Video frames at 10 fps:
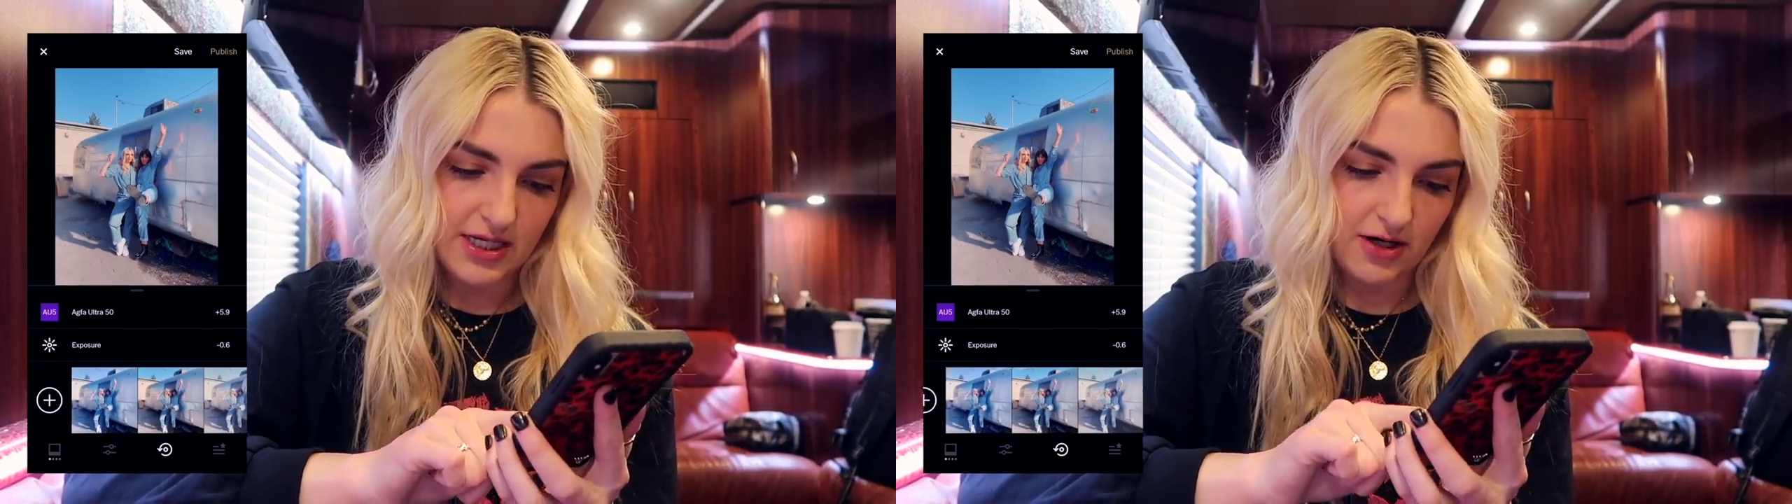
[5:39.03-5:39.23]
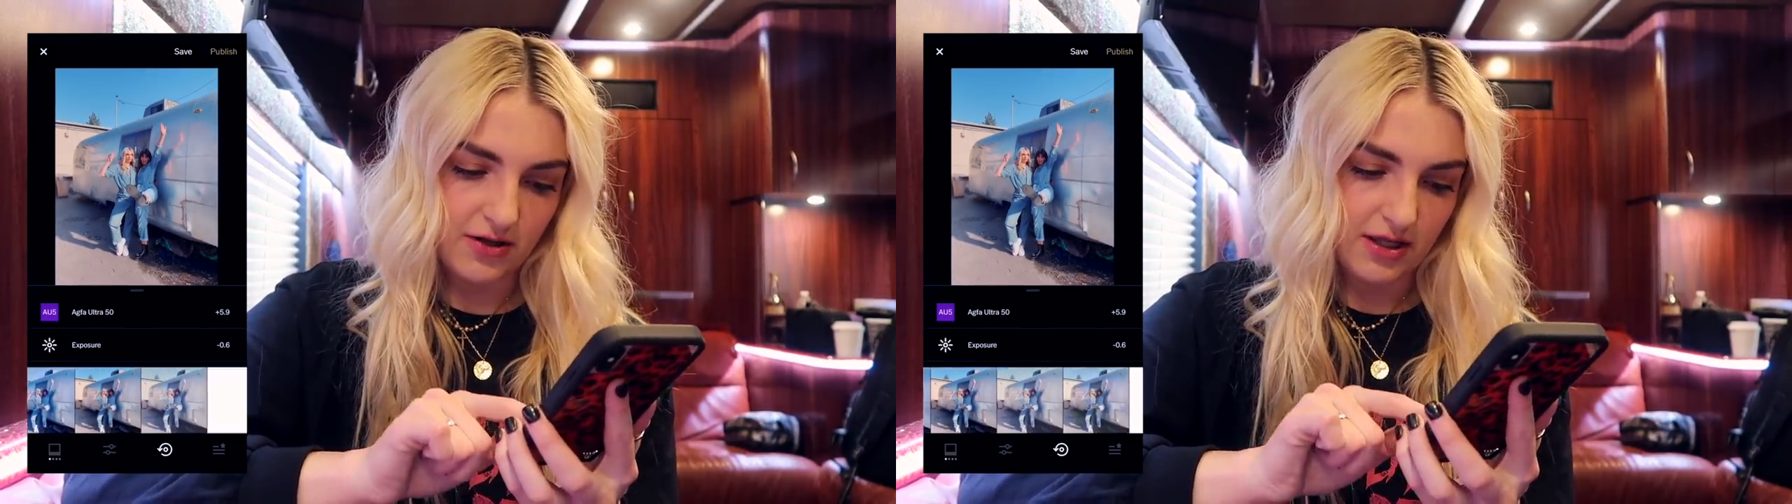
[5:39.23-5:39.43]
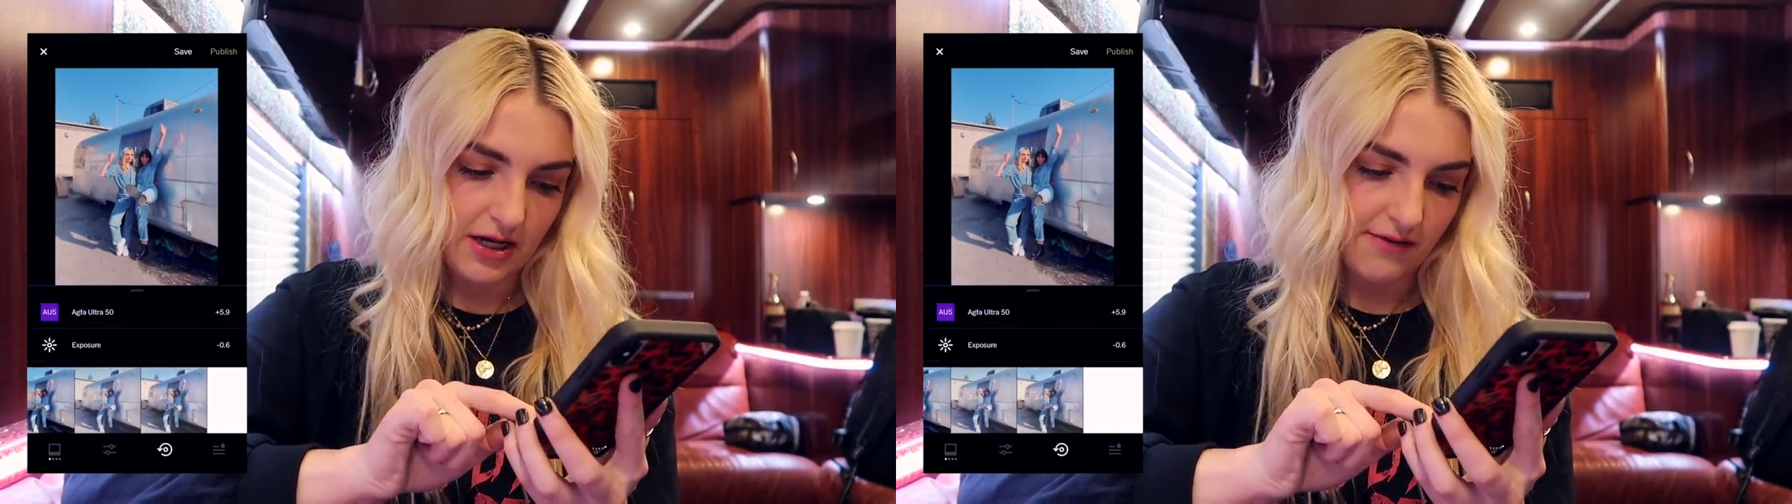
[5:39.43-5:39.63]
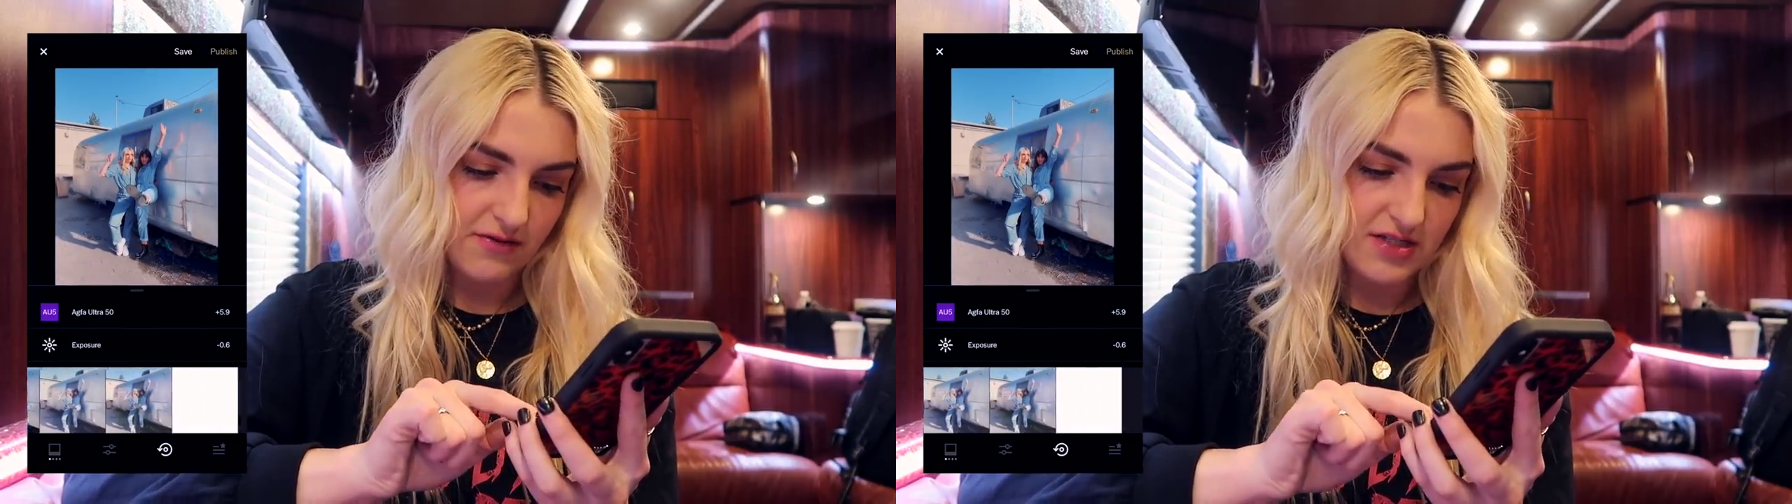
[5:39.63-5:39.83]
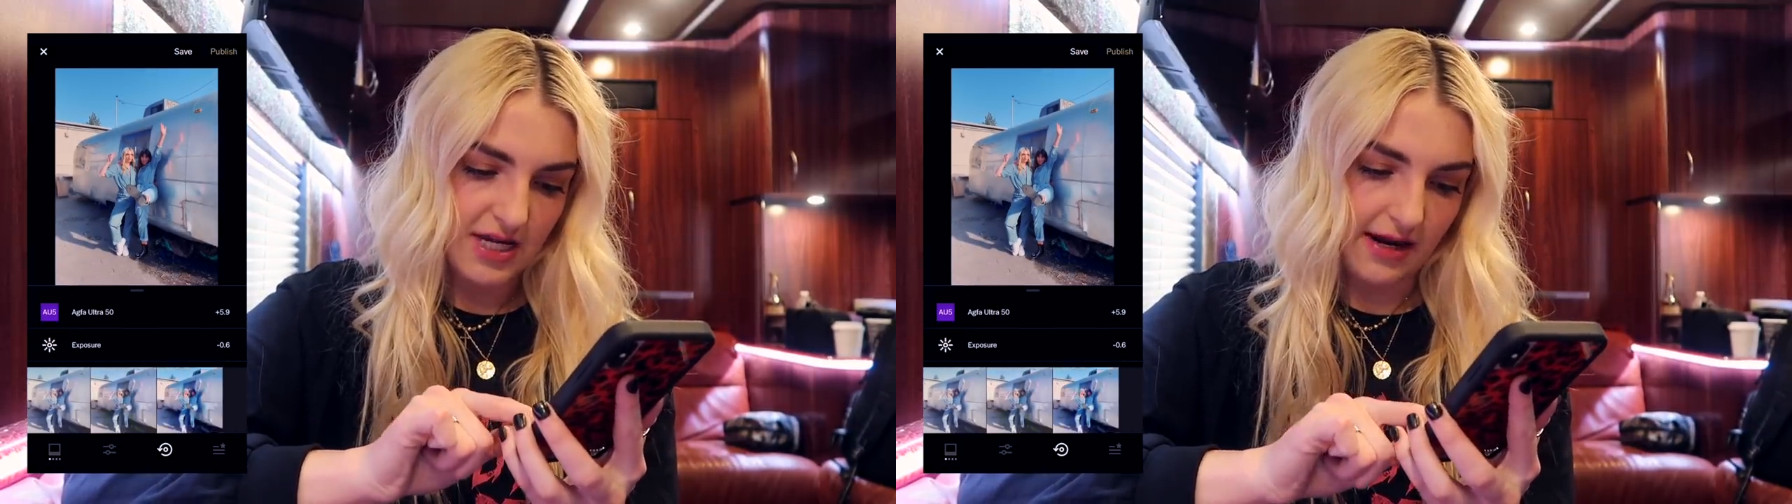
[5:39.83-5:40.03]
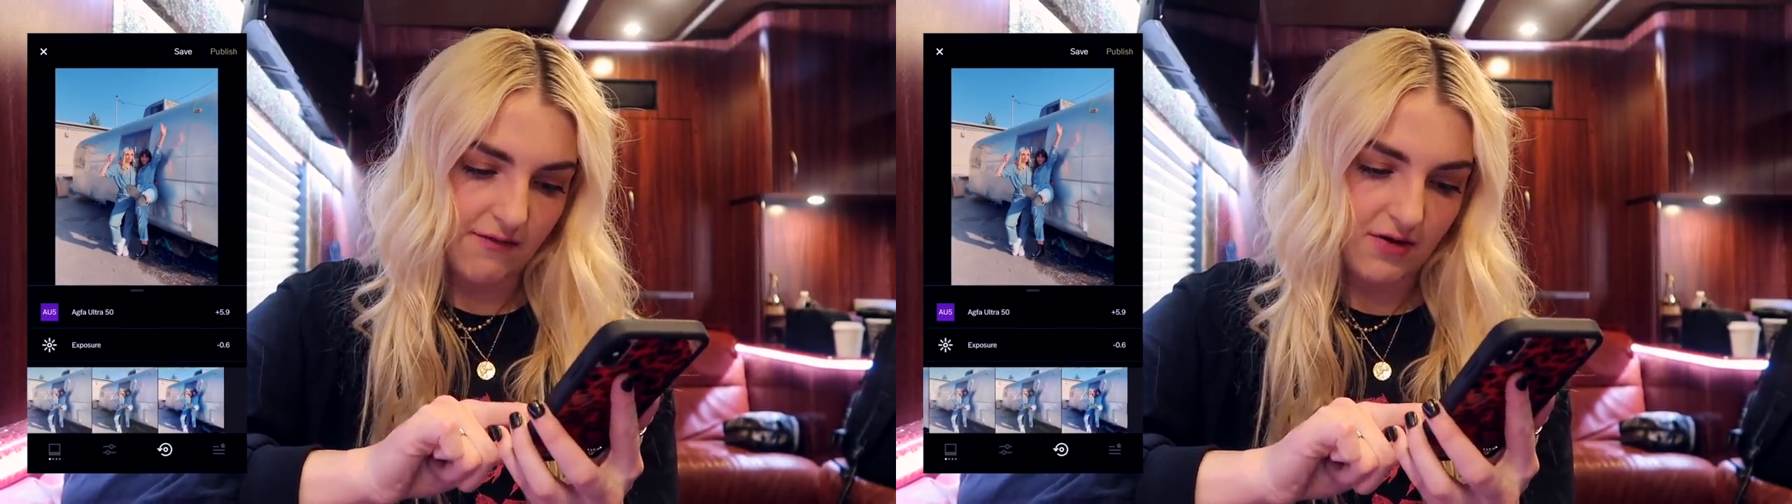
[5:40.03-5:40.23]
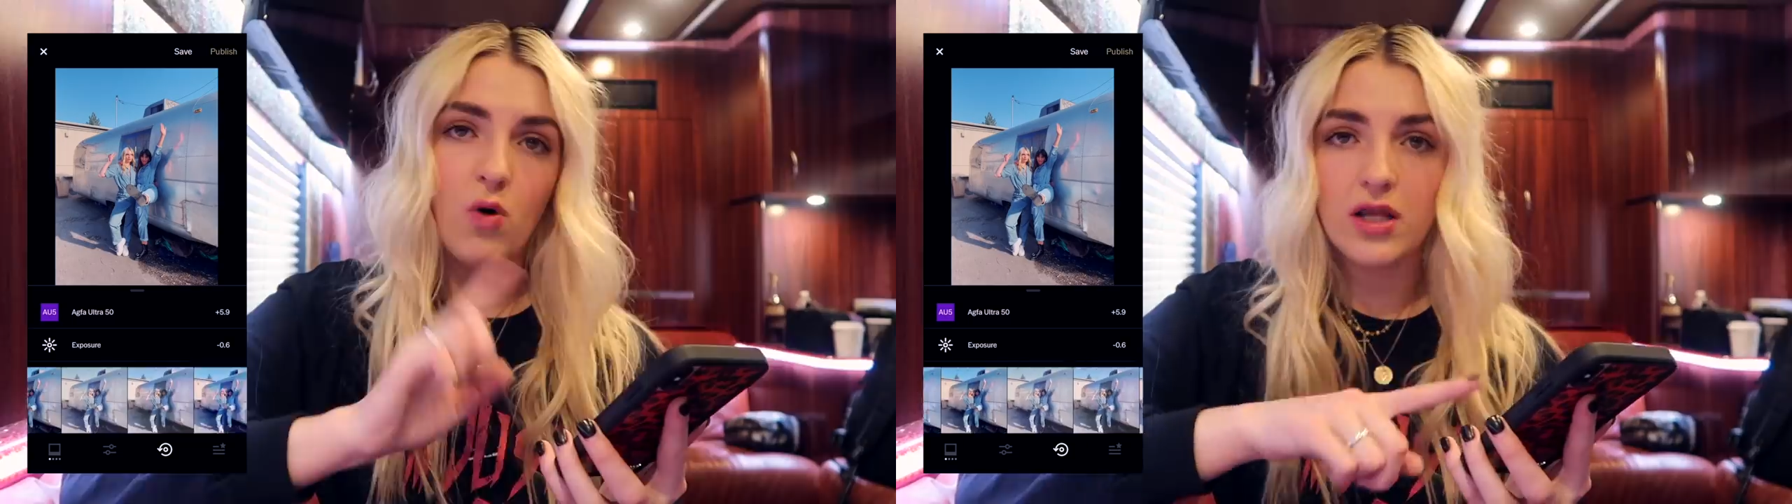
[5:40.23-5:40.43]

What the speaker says: here that I've saved.